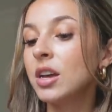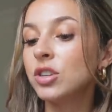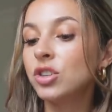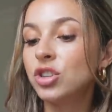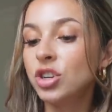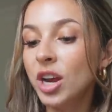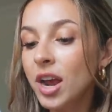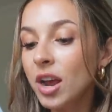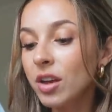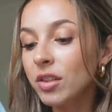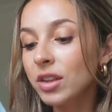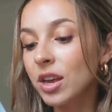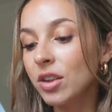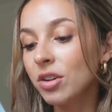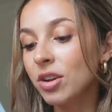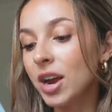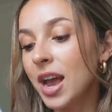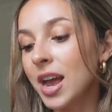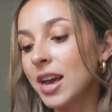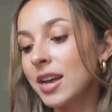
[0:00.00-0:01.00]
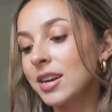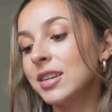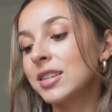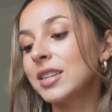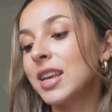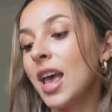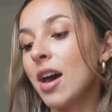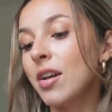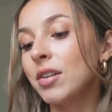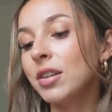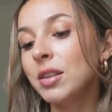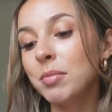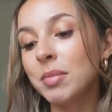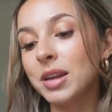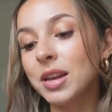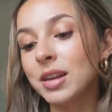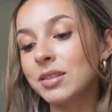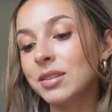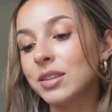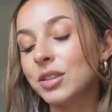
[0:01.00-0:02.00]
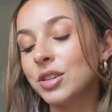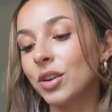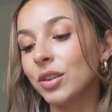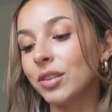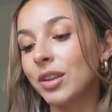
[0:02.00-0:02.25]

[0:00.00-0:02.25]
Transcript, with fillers: Jay, on the other hand, is counting the minutes until